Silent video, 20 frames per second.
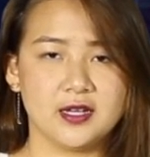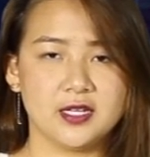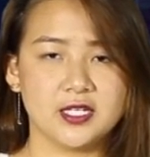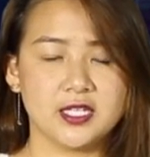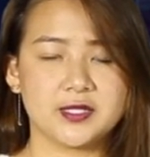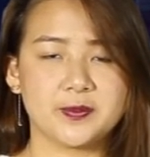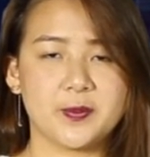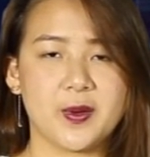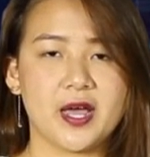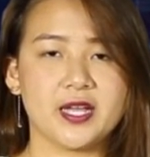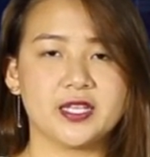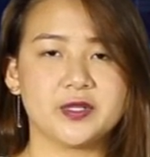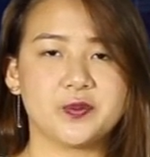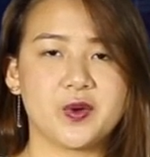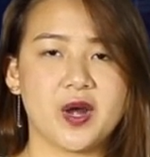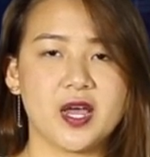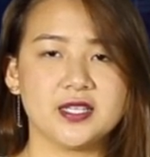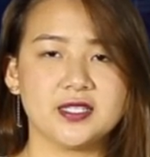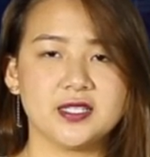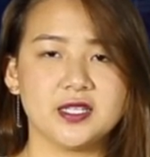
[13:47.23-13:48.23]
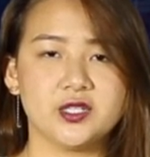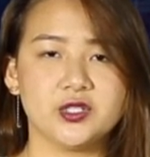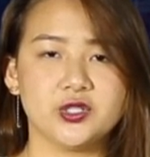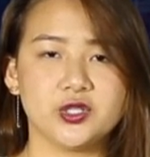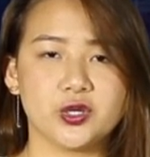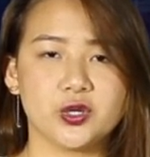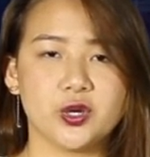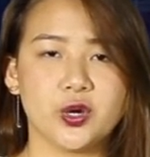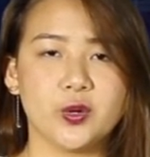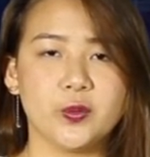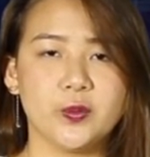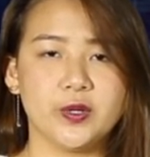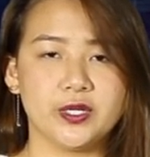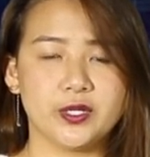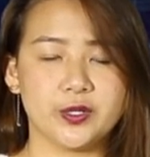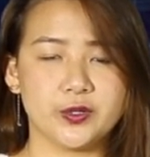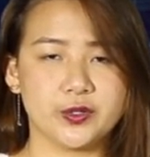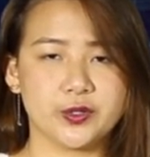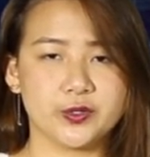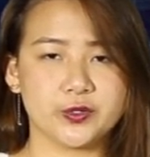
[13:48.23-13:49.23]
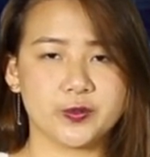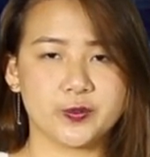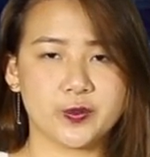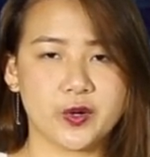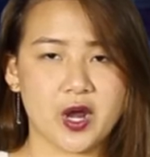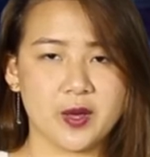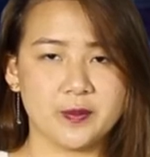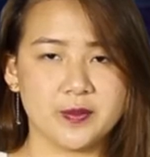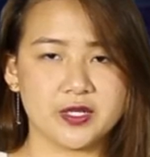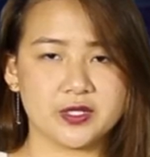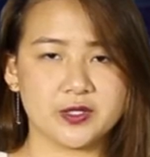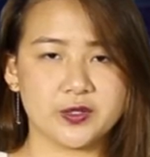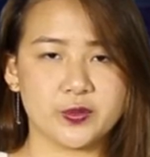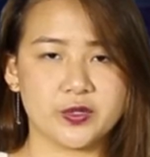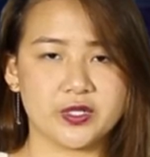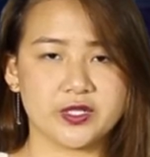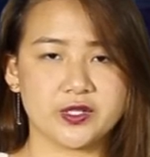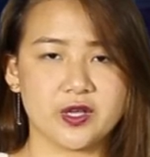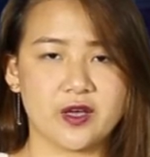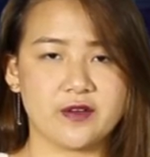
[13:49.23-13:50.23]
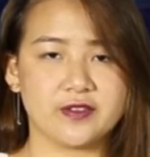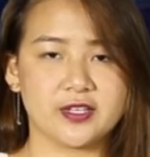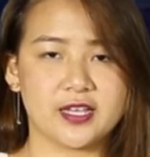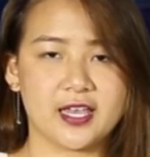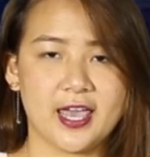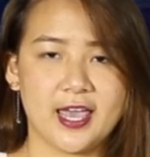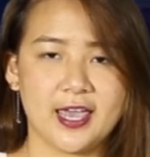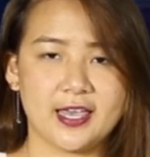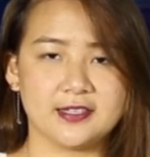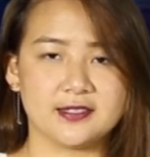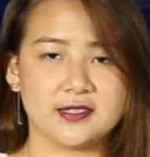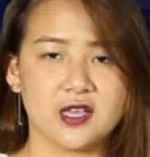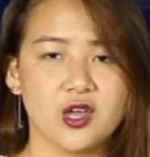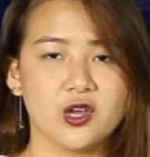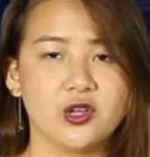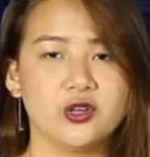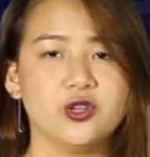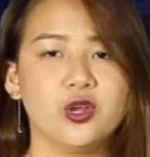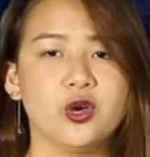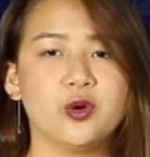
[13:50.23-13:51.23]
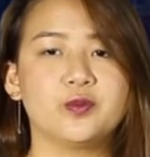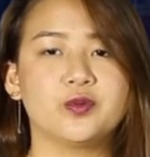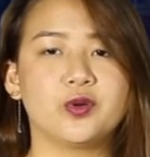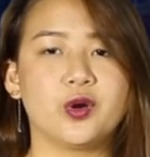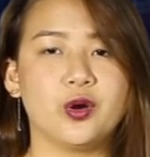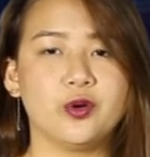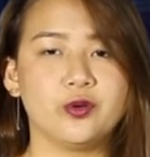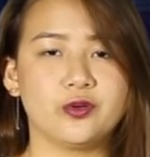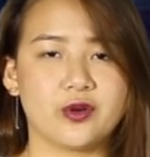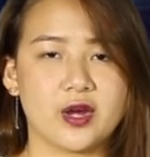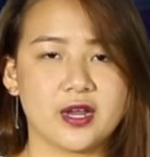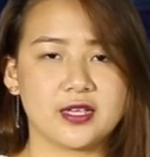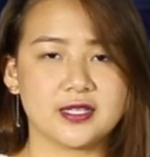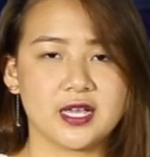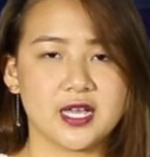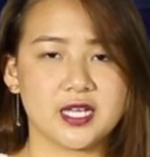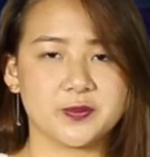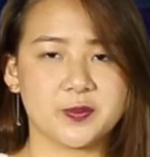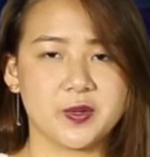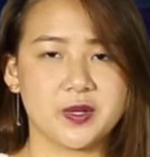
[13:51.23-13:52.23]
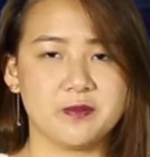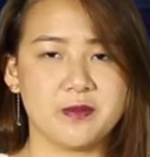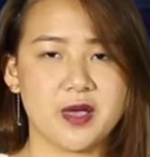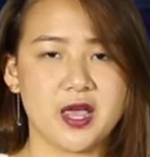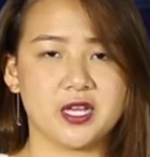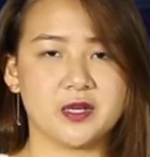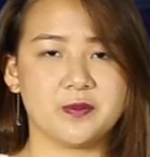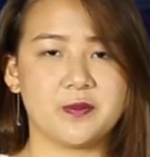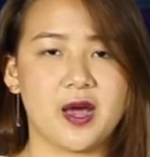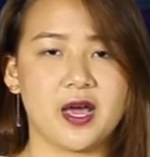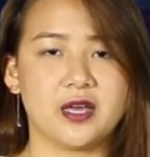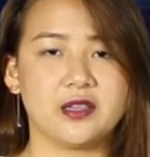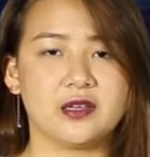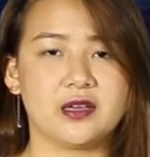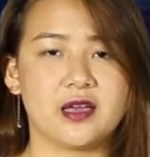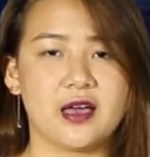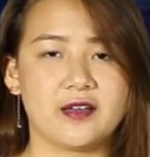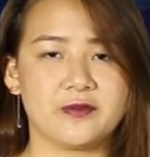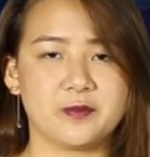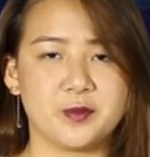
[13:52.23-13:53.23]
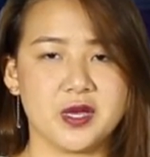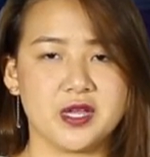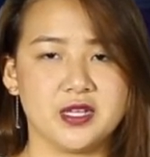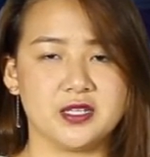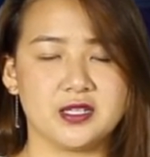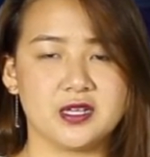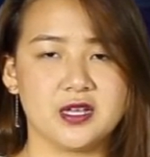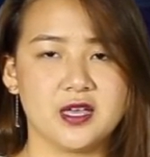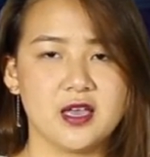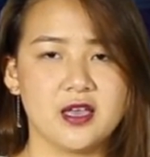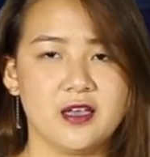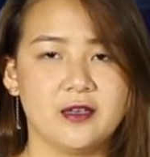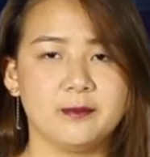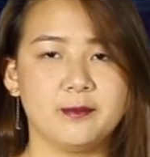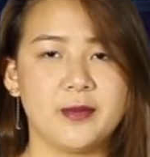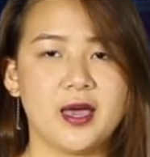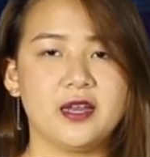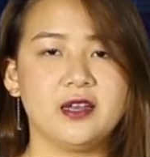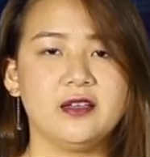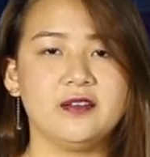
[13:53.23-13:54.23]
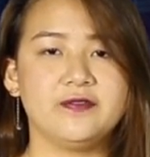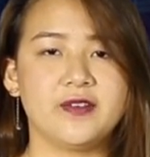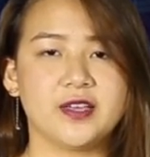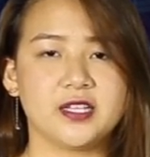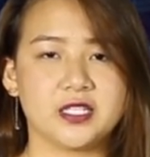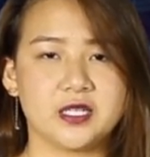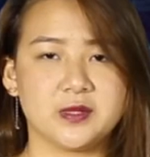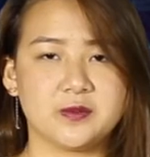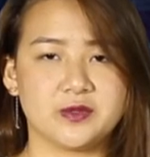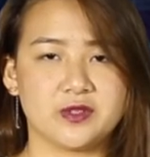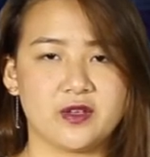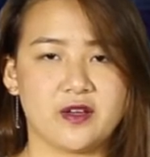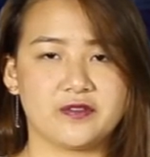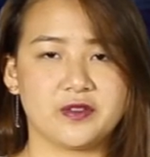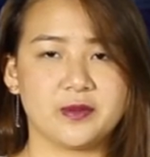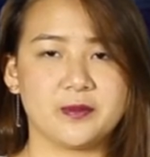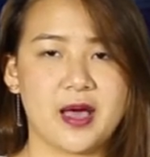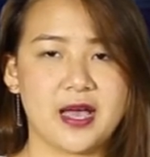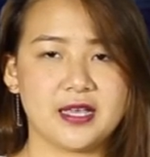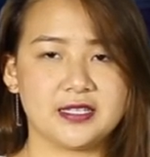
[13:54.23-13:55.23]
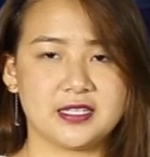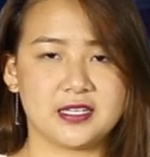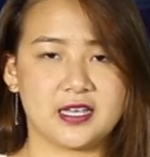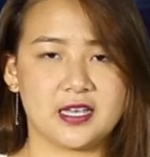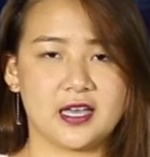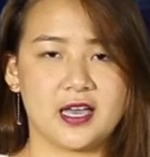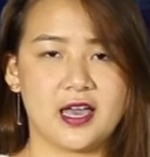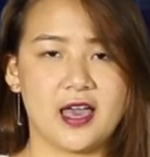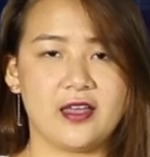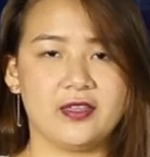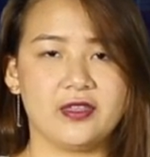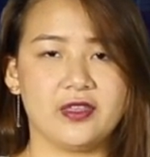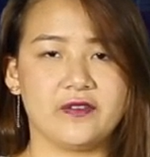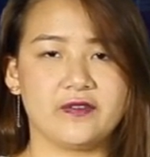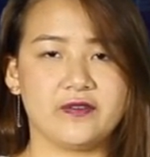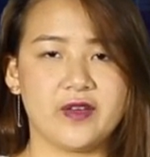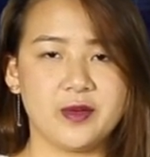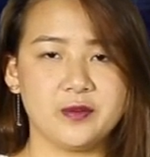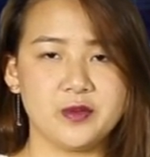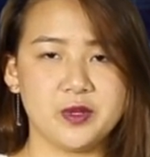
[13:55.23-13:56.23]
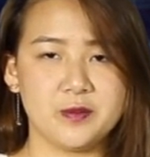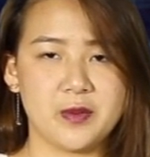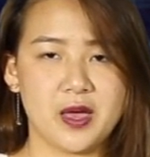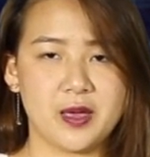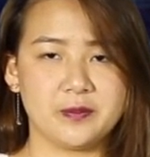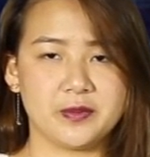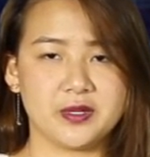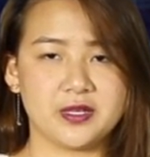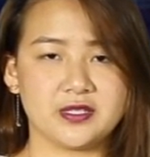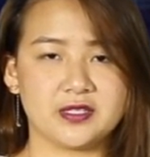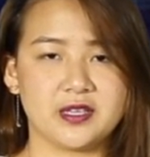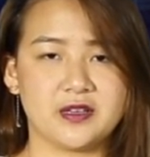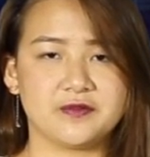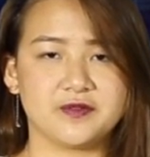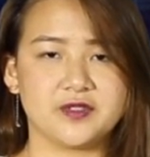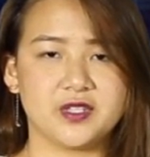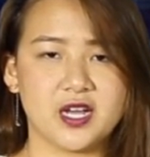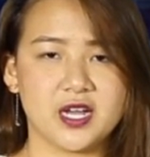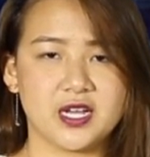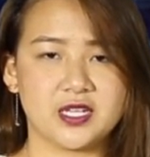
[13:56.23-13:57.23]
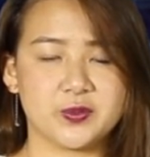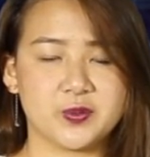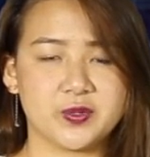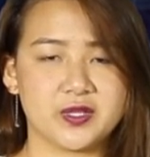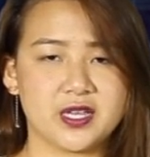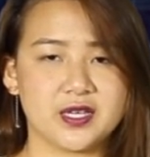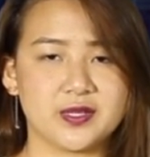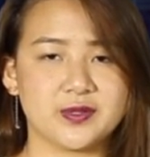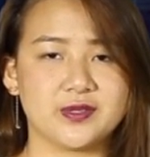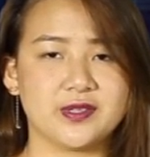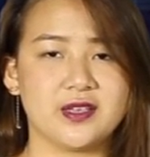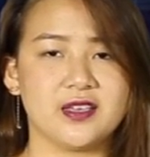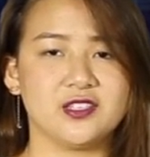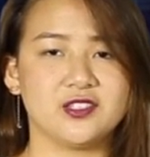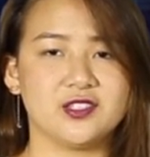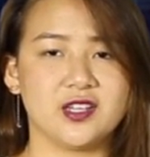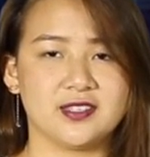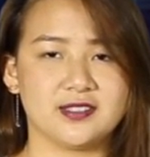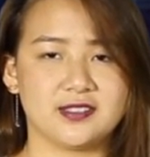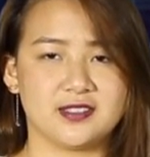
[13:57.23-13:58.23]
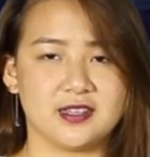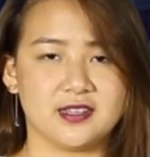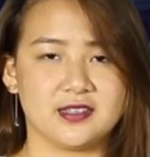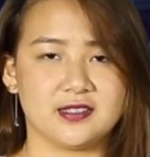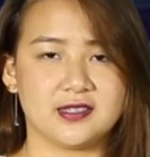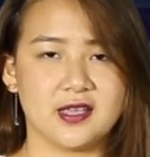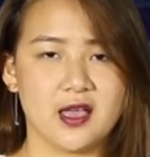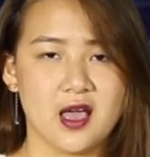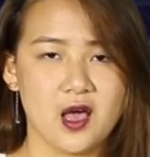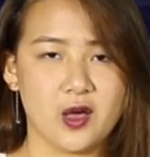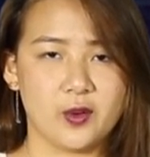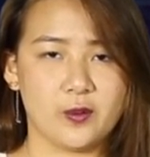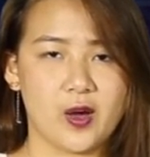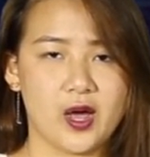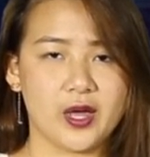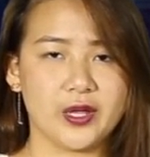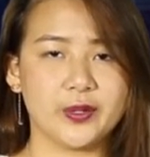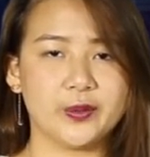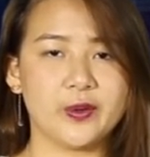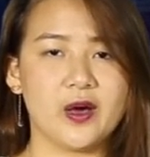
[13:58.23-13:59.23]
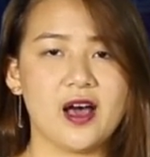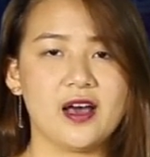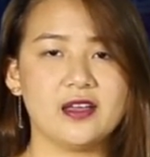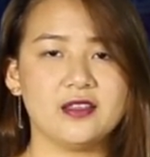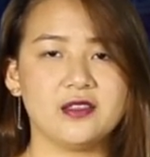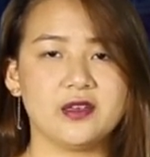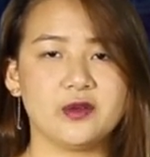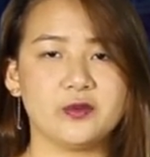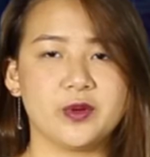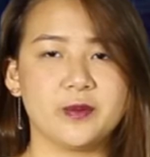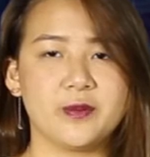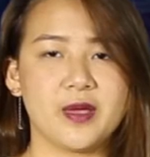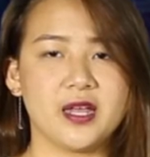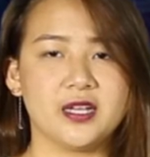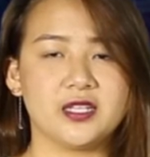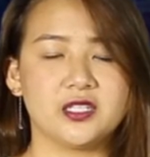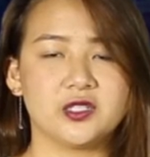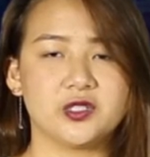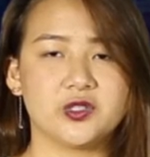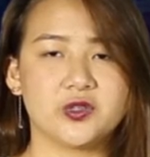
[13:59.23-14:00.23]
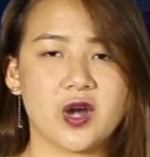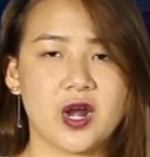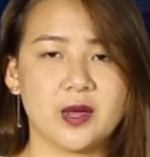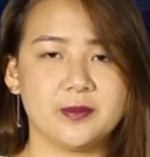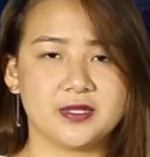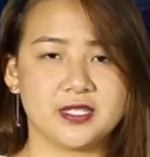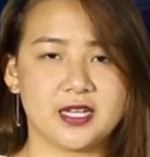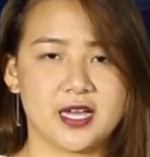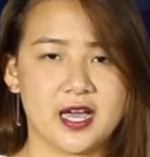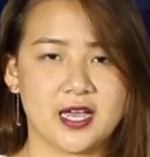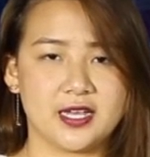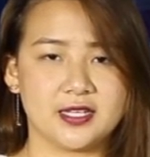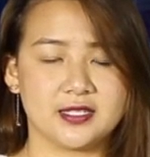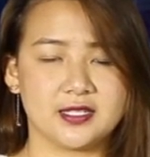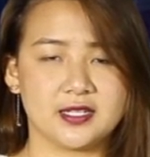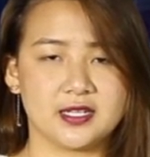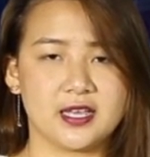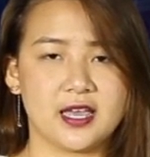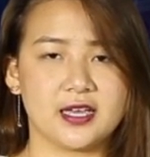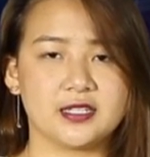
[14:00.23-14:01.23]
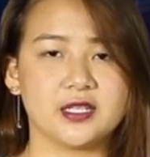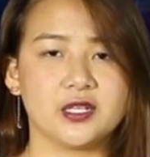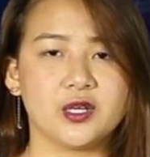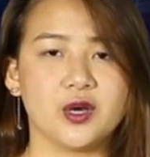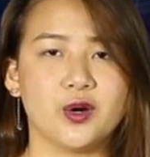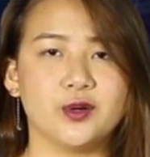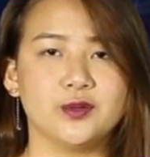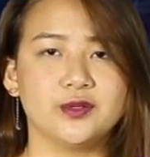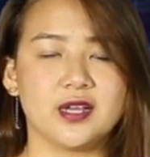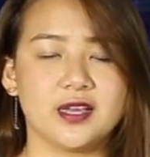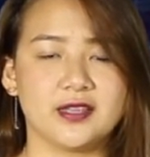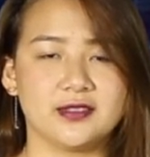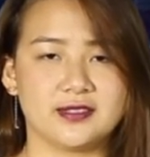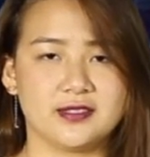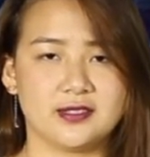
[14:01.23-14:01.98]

Despite President Joko Widodo's promise to resolve the case, no progress has been made by the government. Many victims of the massacre and their family members have died without seeing justice, while others remained traumatized, getting old and